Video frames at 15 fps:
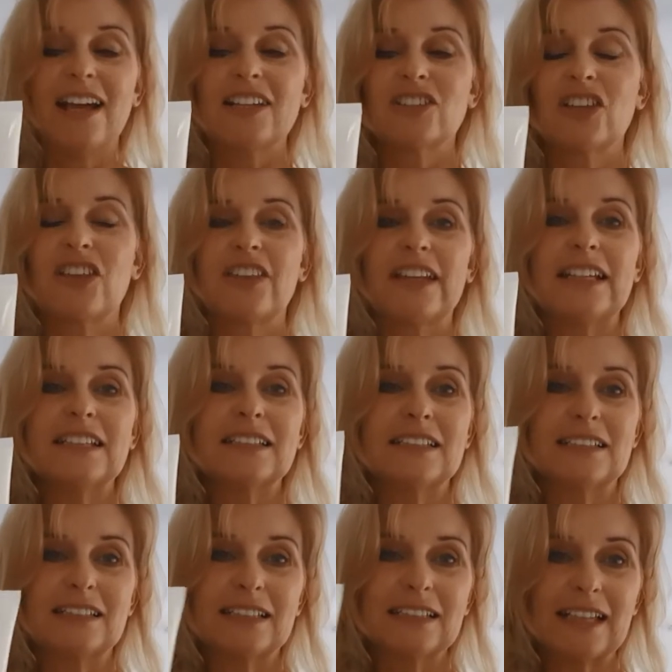So this
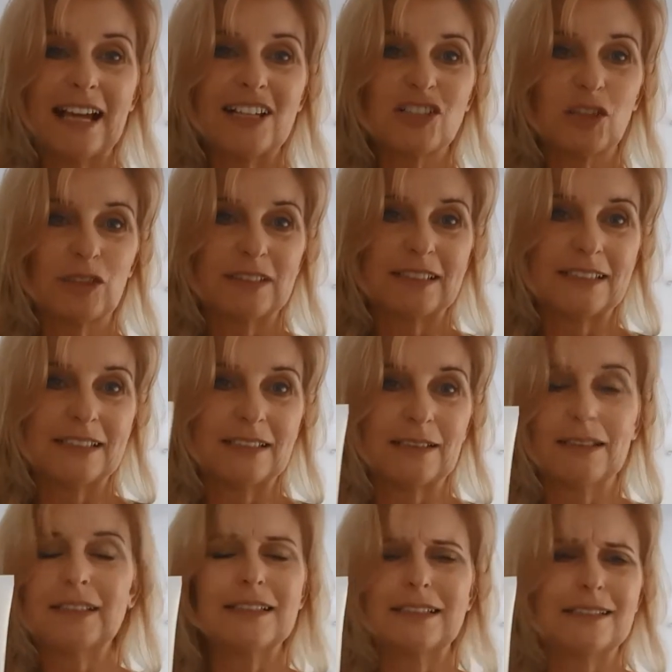Age Lock system,
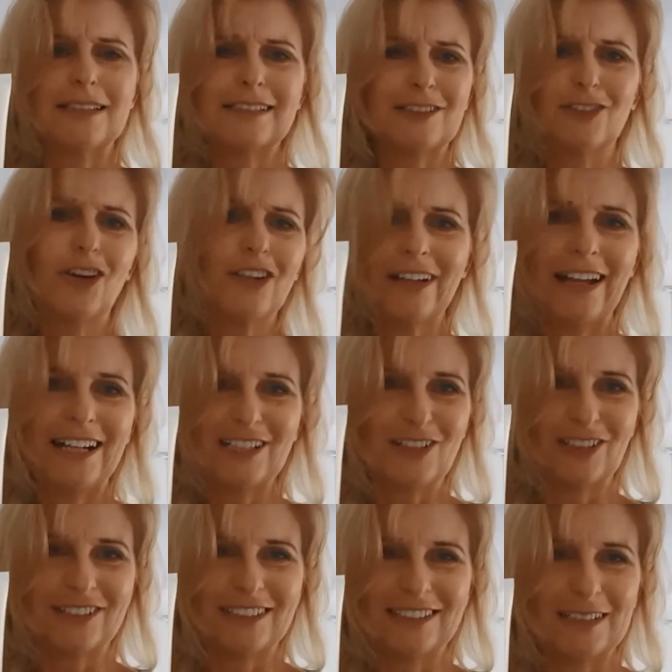this not Age
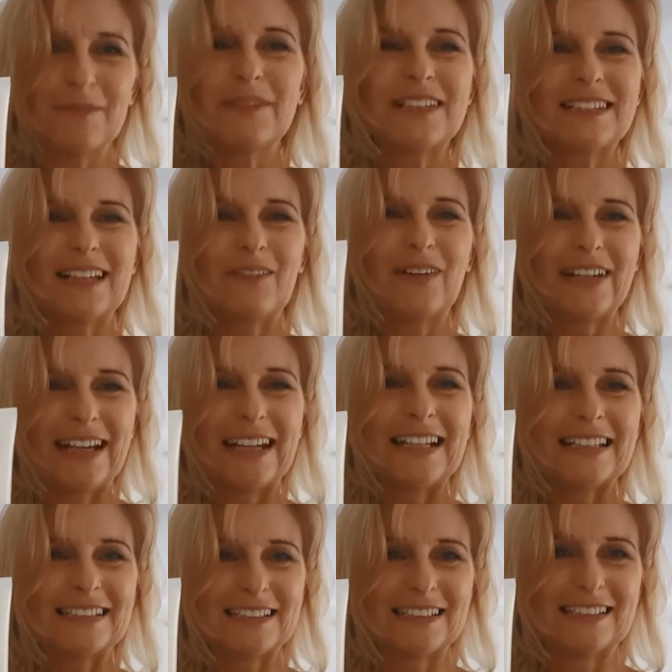Lock system, this
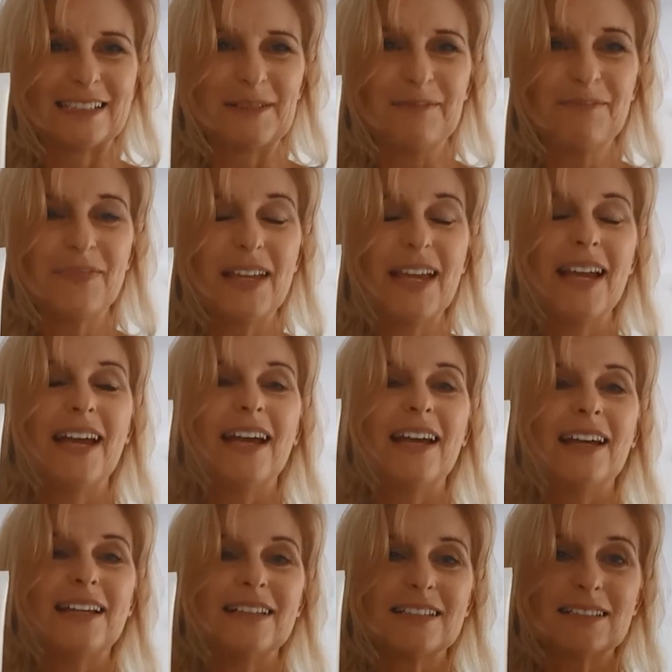180 system
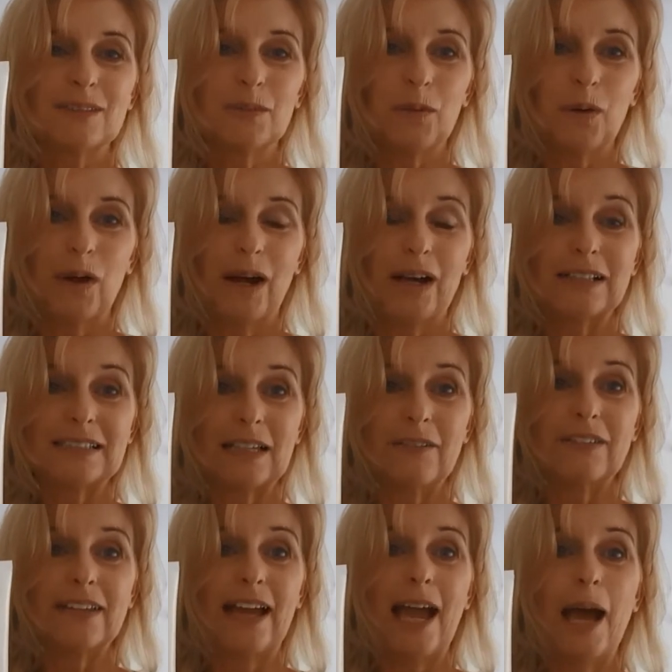is
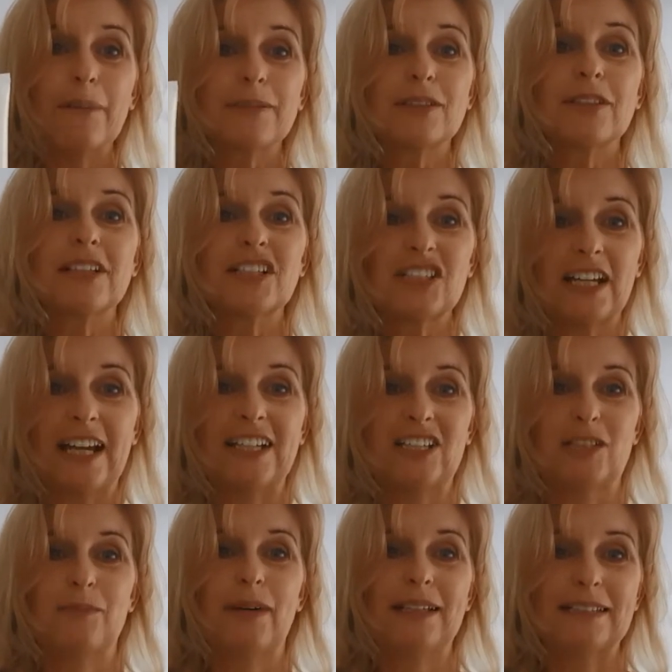something that absolutely
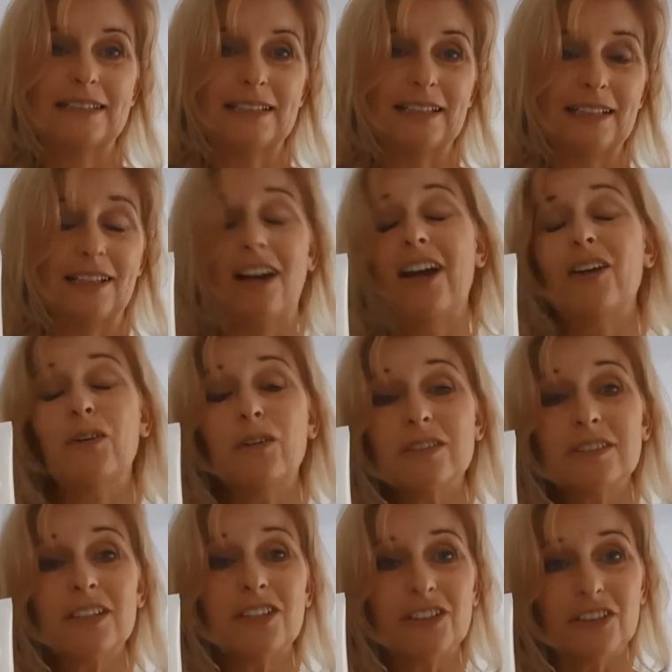changed my skin. I
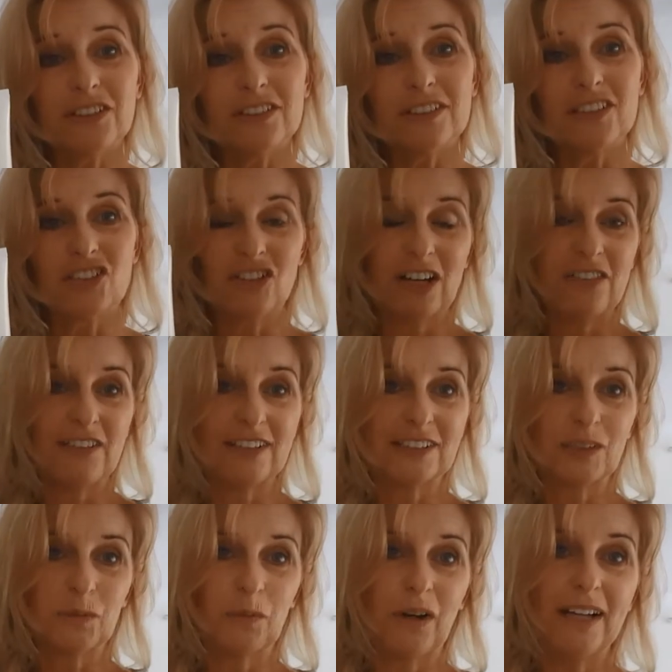also use the
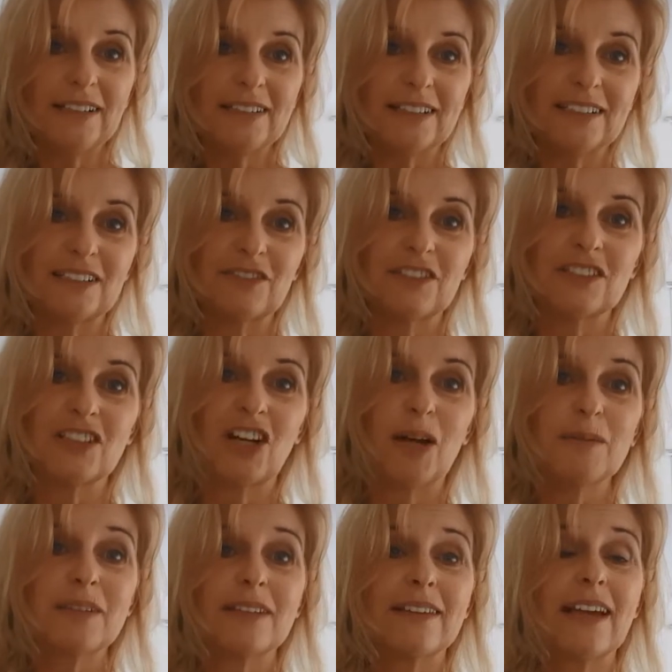triphasic white at different
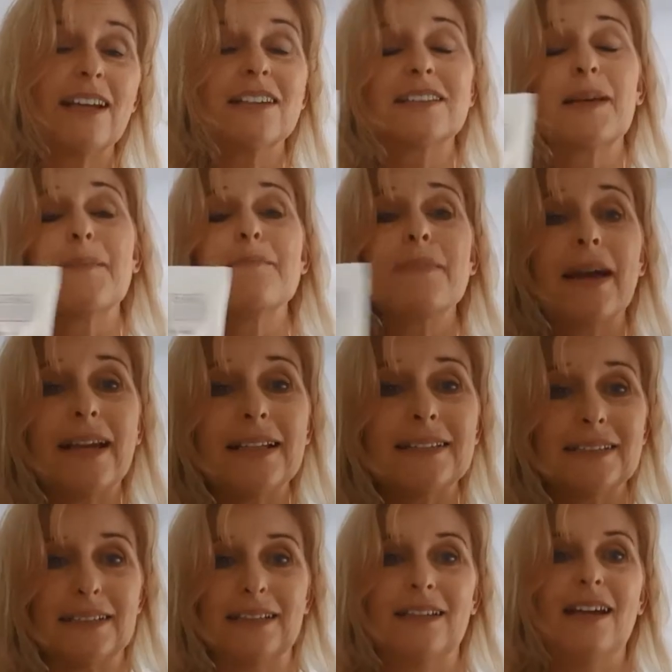times, and that is
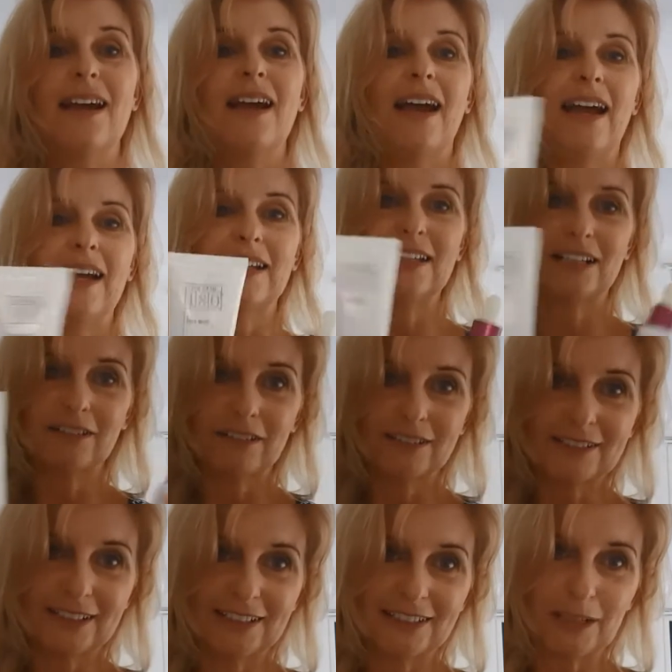amazing at getting rid of
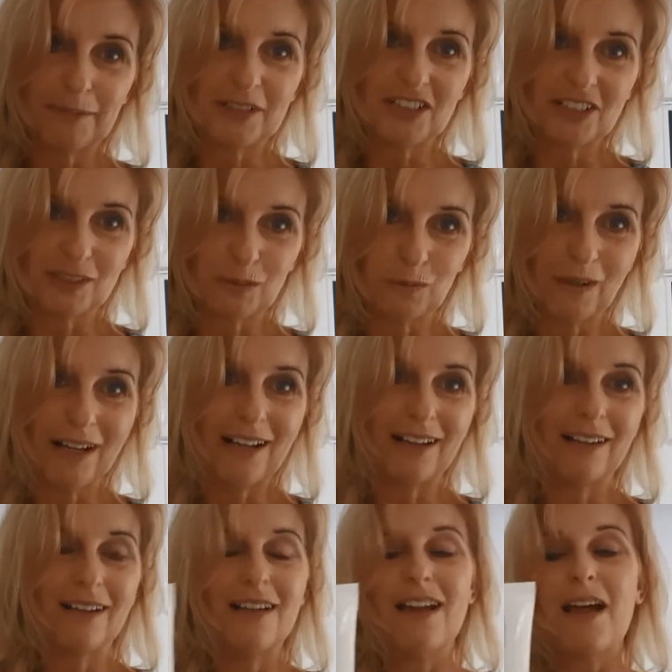sun damage as
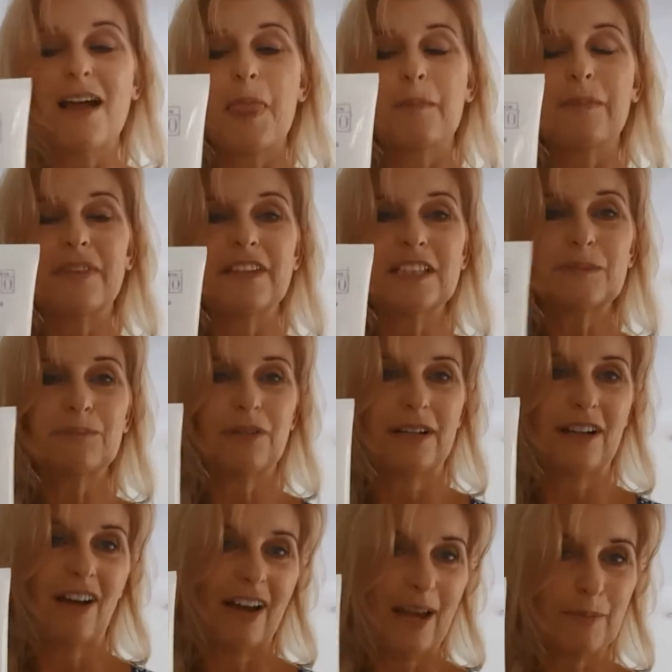well. But this
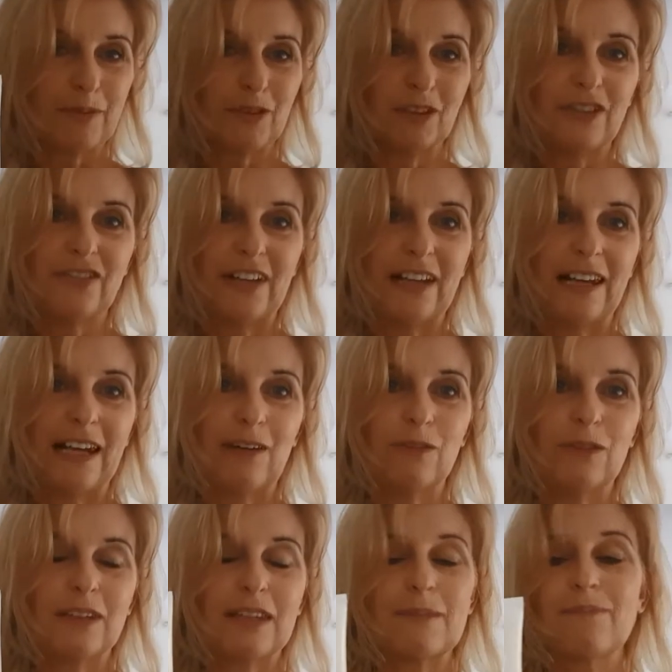product I absolutely fell in love
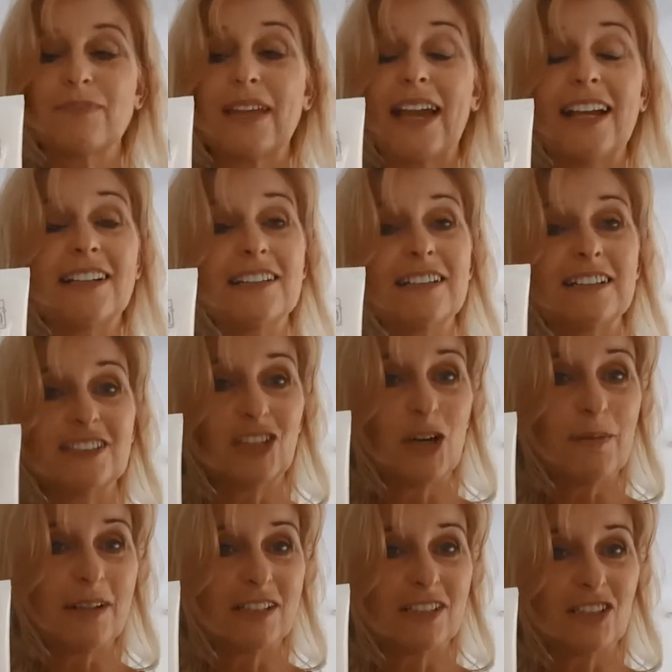with, and so
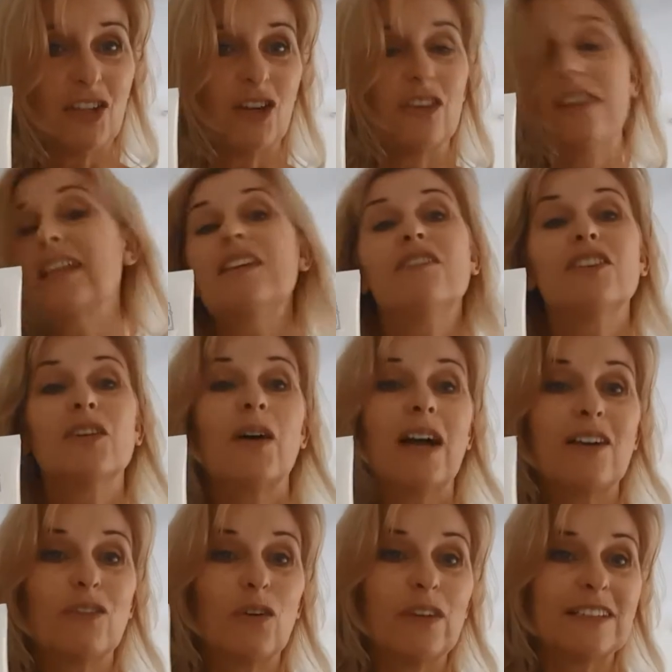much so that even though I
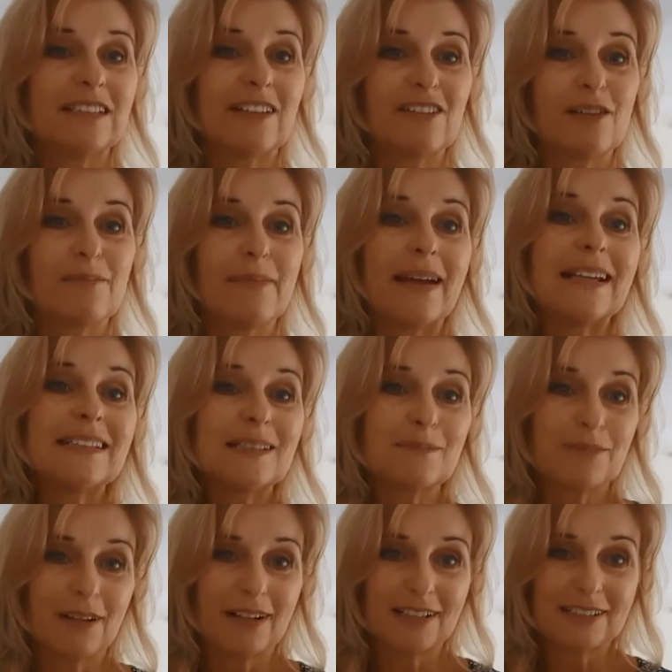have all these other amazing
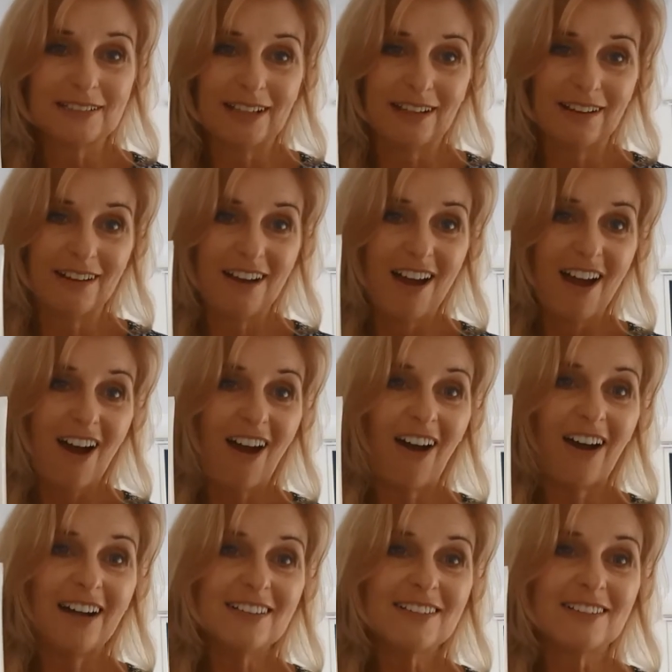products now,
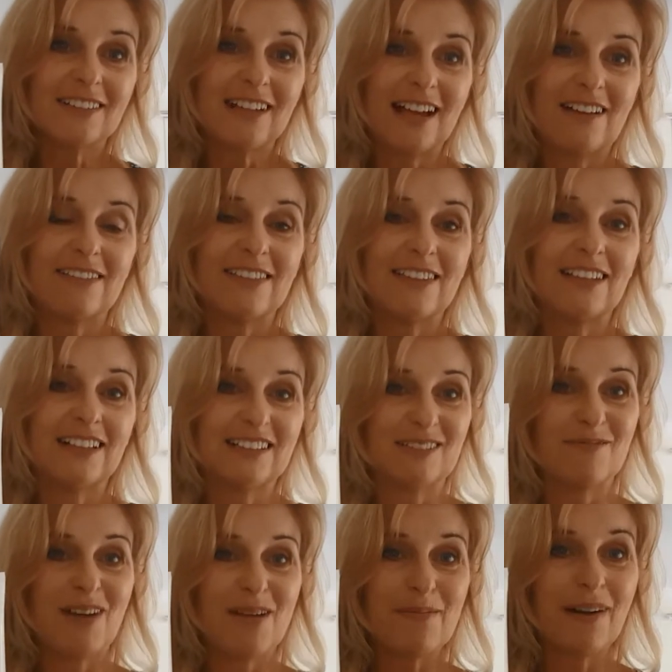I still have these
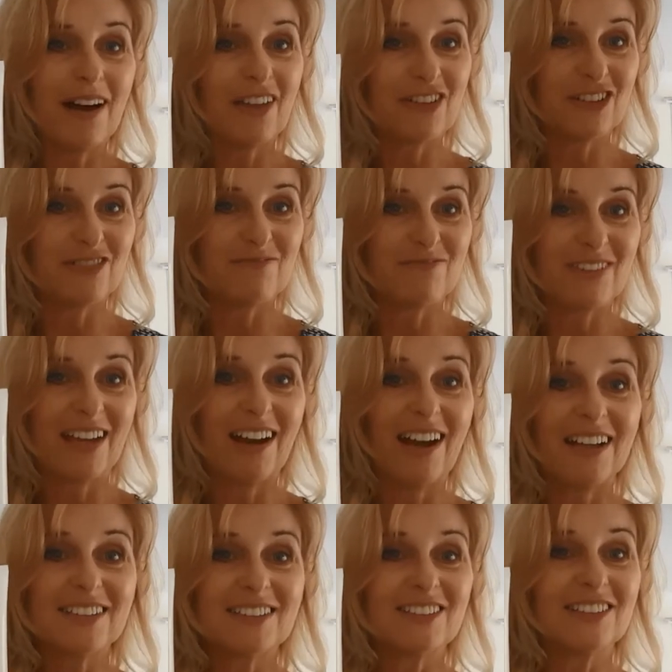in my bathroom and
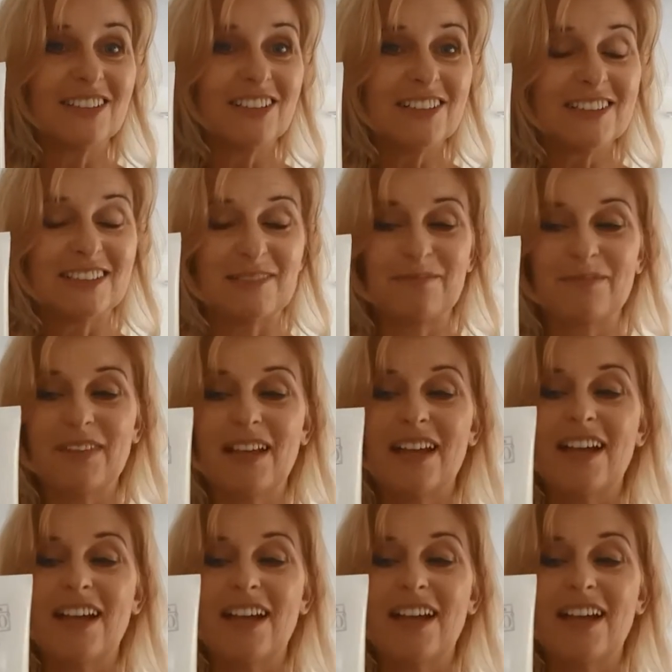I still use them.